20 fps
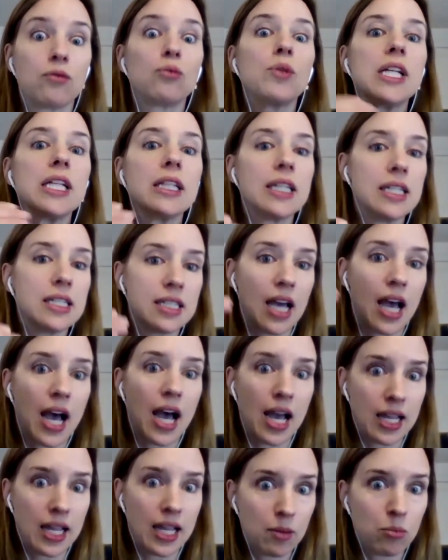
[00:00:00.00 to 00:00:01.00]
really
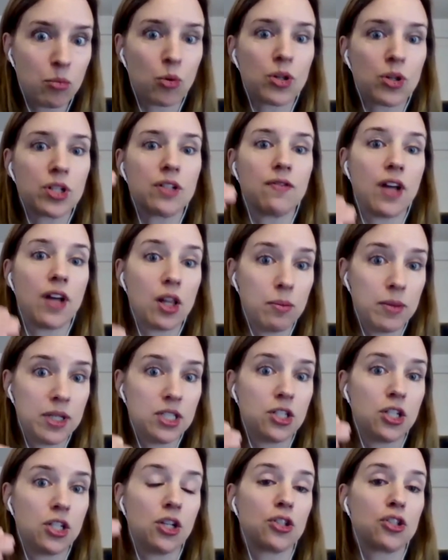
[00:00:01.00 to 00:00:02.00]
tying board
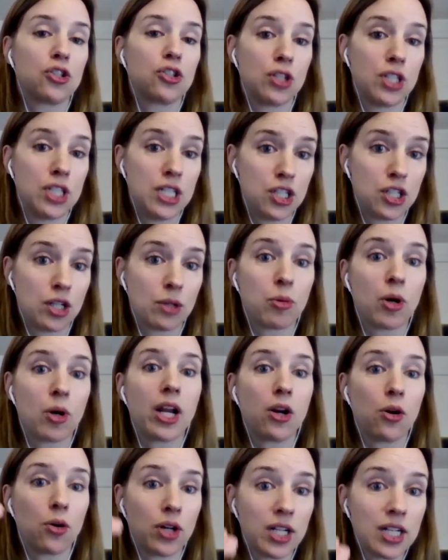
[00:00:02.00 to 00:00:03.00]
development to your strategic
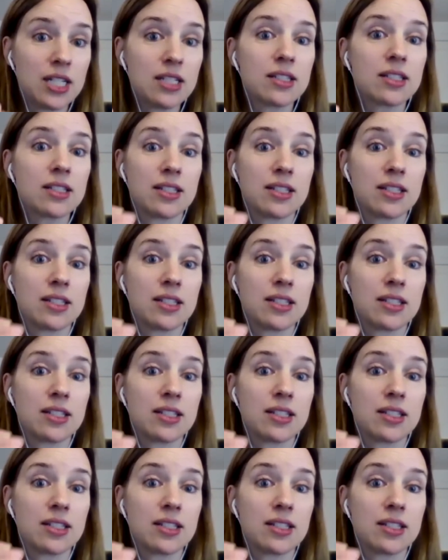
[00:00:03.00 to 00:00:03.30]
priorities,